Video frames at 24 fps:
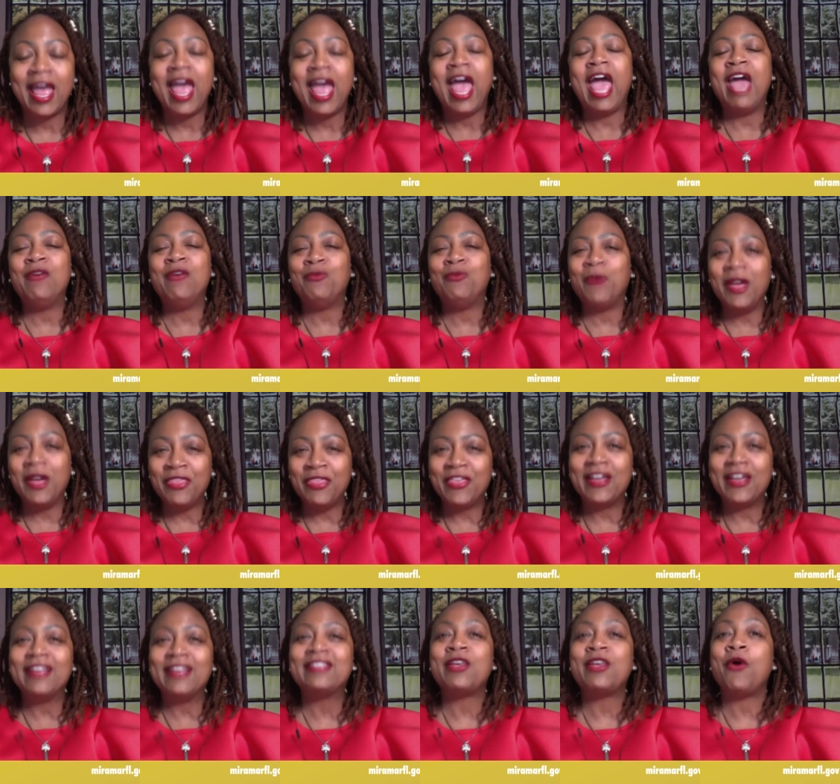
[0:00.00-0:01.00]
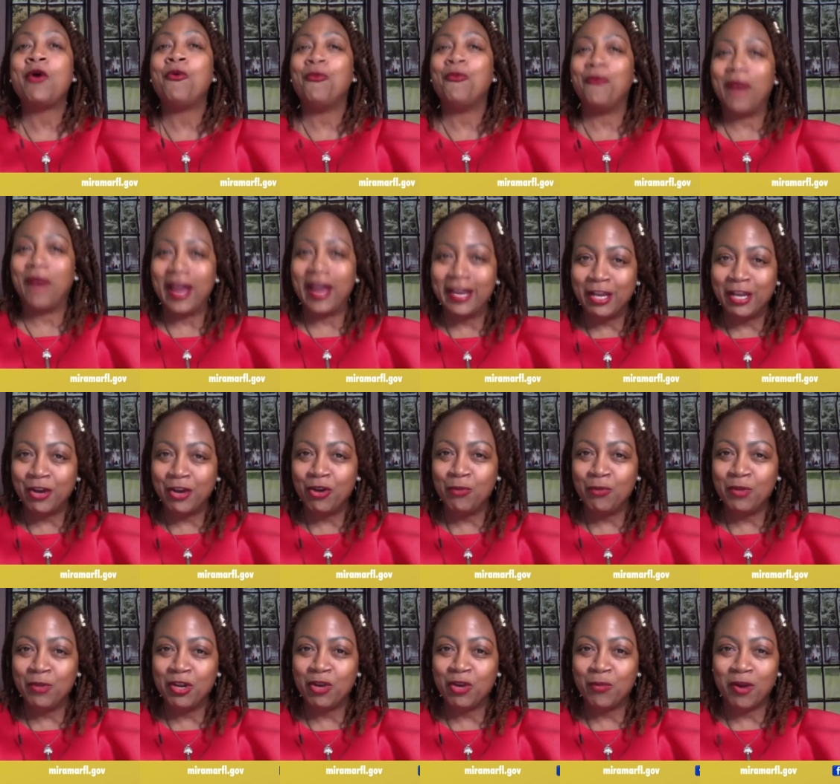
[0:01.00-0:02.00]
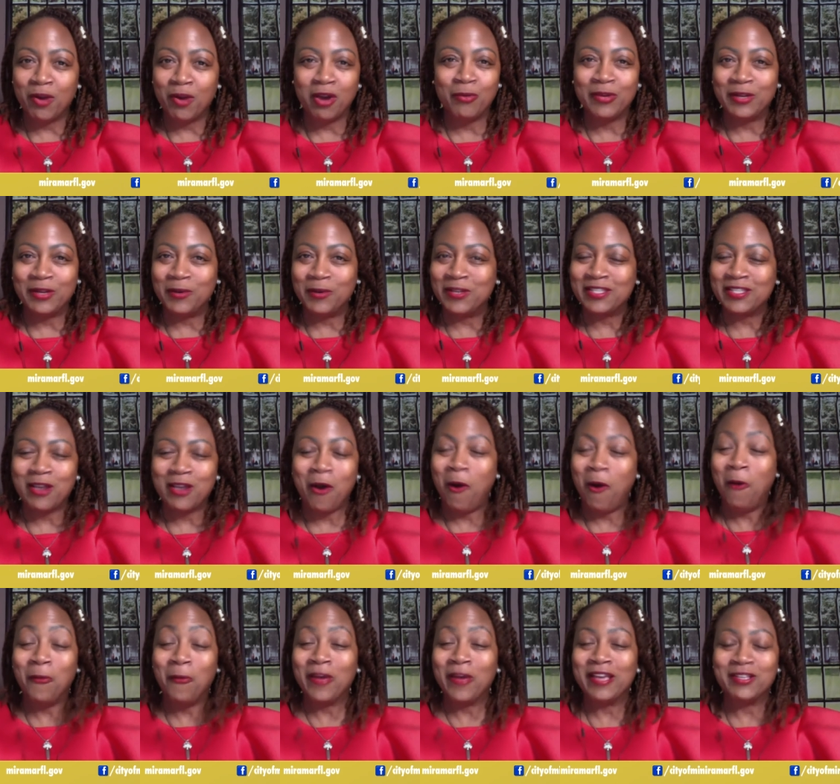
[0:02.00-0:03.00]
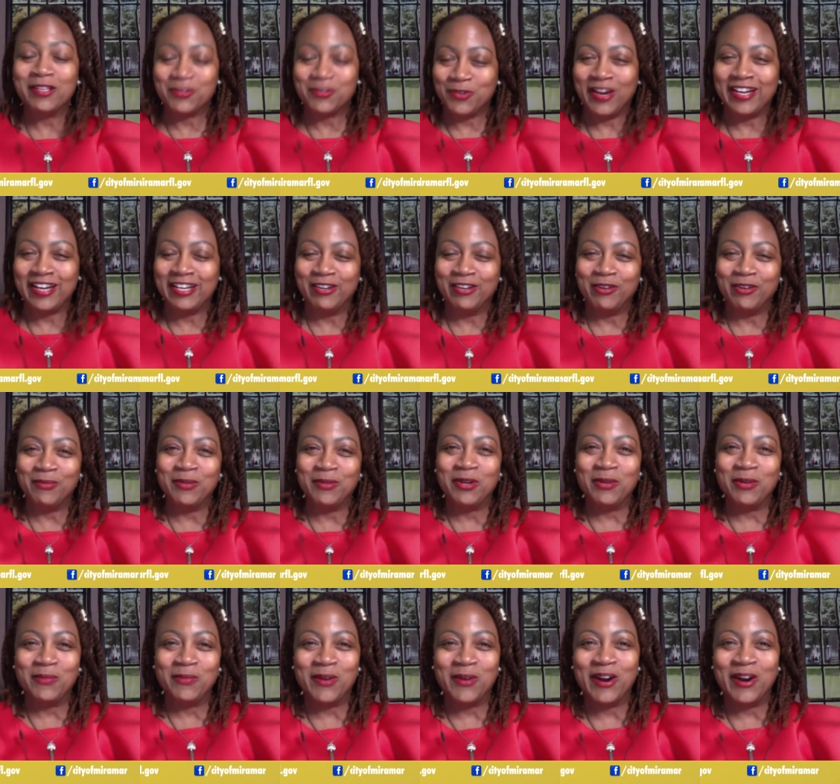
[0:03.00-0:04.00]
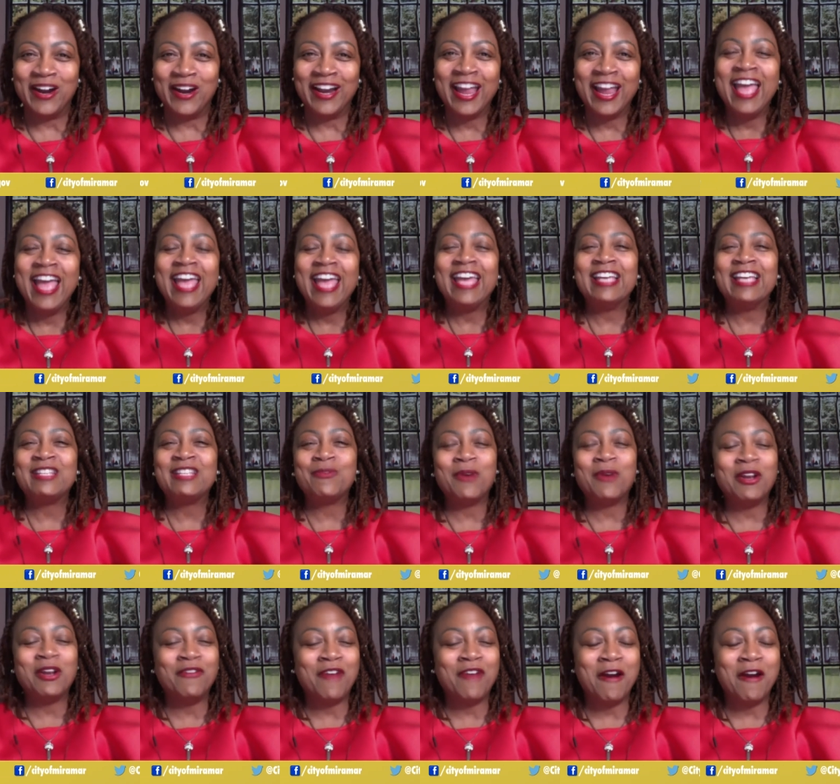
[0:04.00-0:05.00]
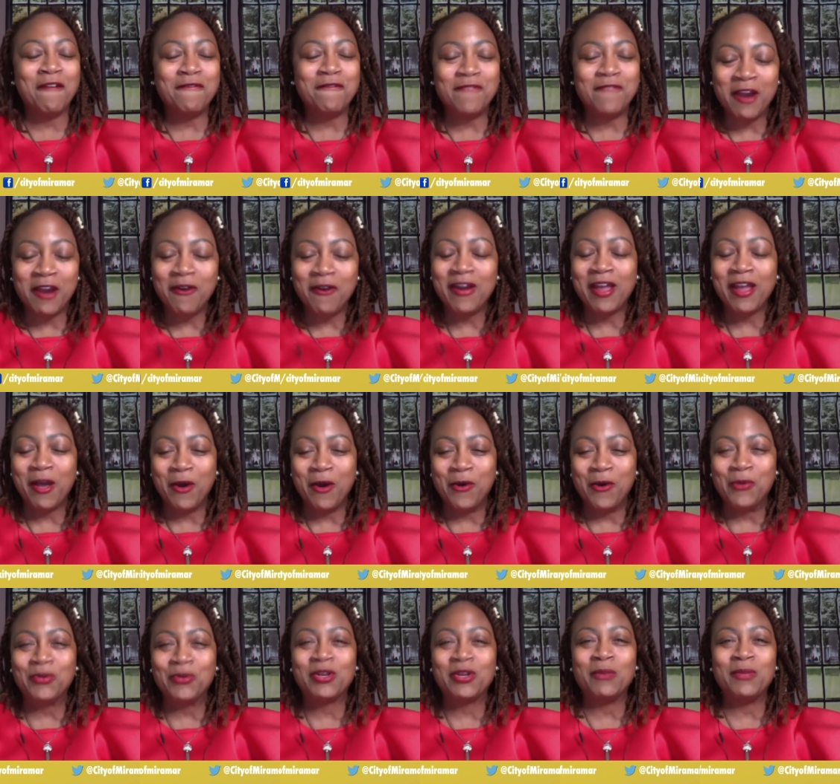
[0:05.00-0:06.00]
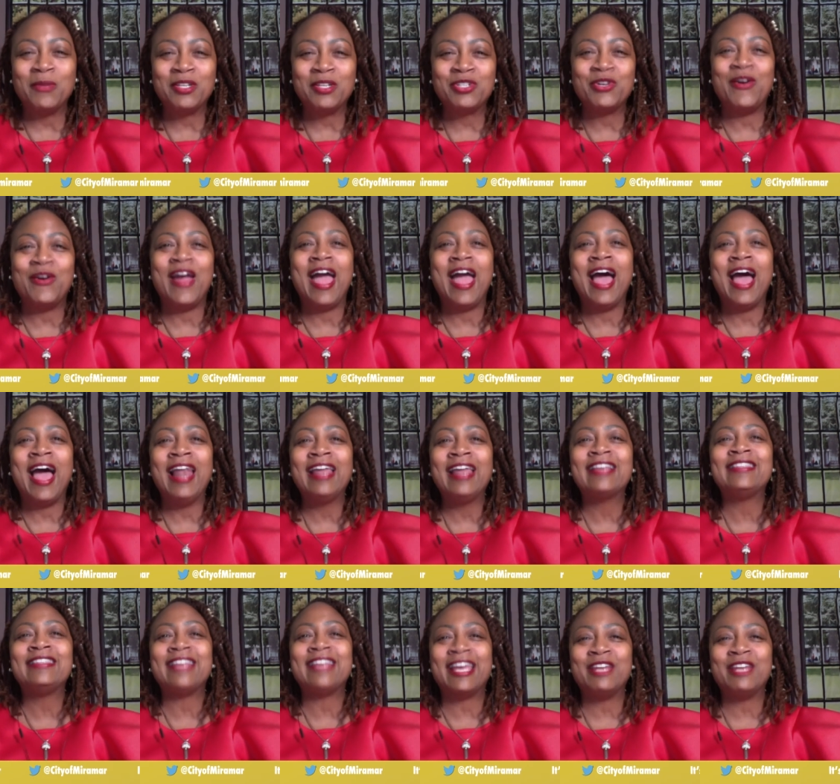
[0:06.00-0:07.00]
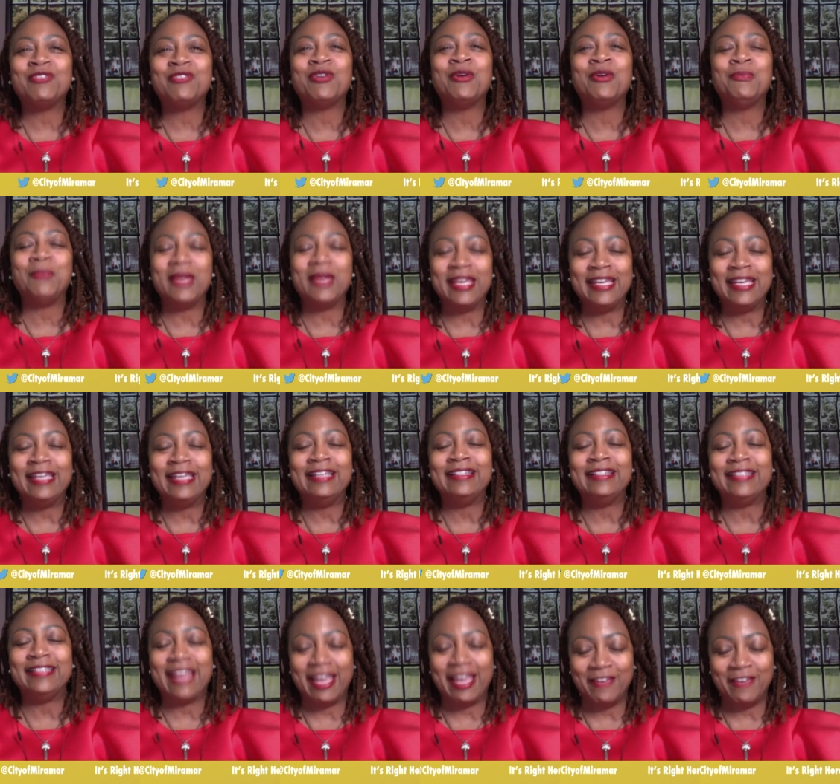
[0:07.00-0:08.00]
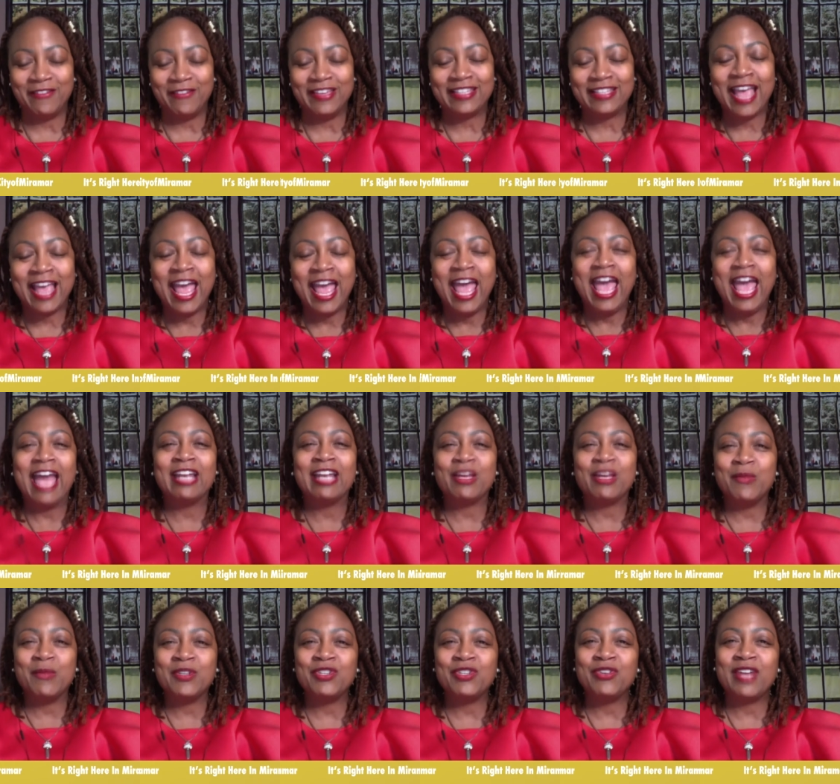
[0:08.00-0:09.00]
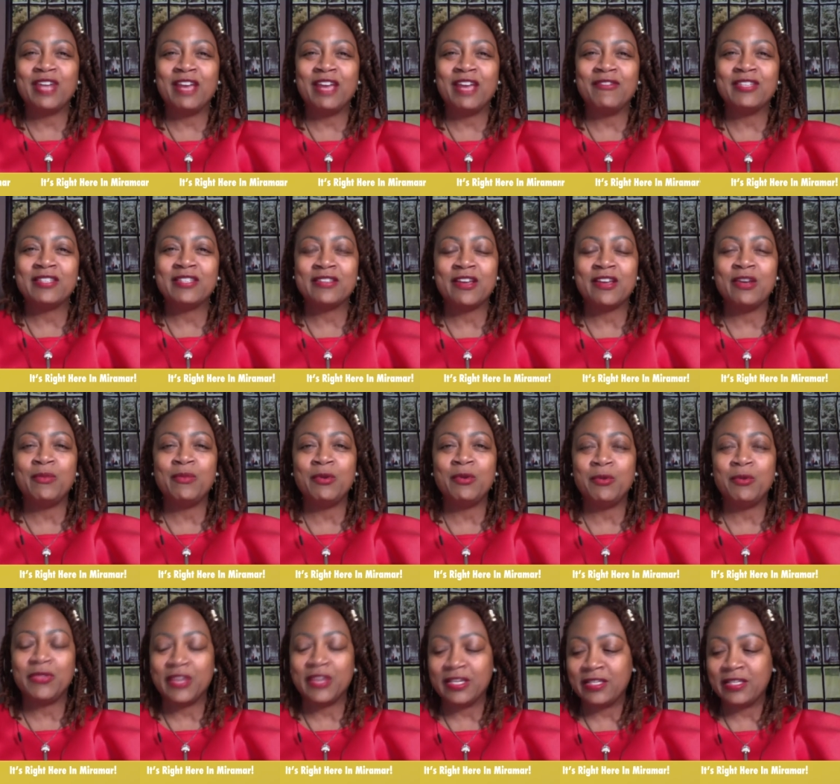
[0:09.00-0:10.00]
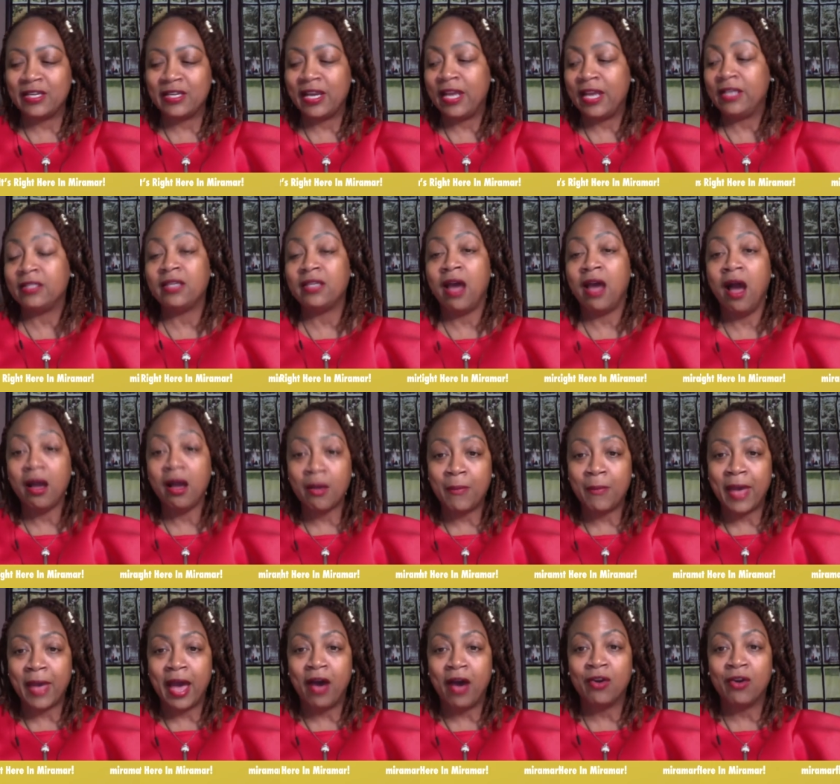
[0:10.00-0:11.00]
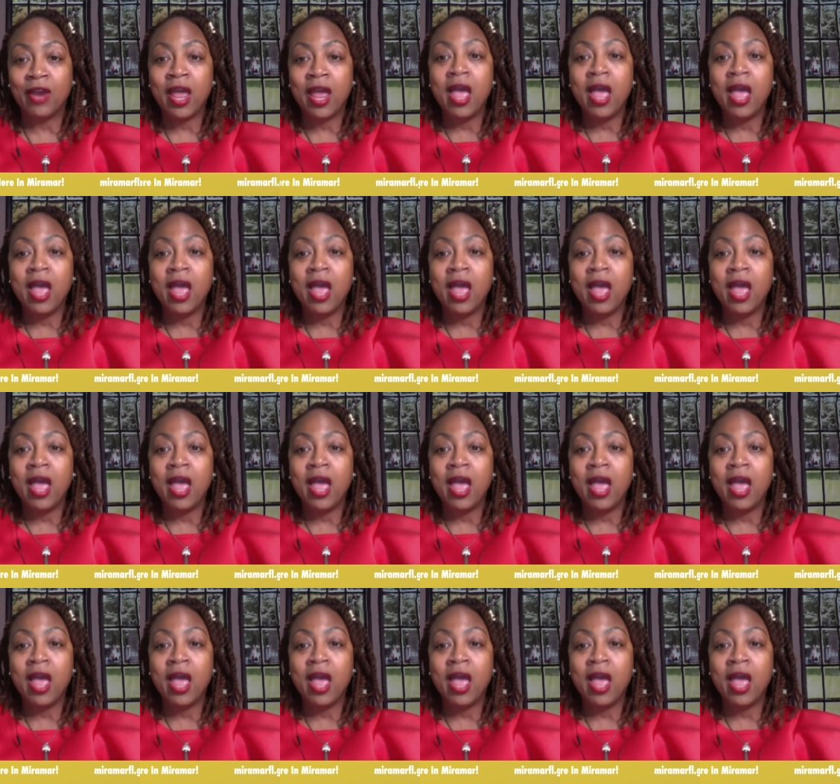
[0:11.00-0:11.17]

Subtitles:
And with us right here in Miramar, we know it's always right here in Miramar, is one of our very own Commissioner Alexandra P. Davis. And Commissioner Davis is going to be with us today to talk about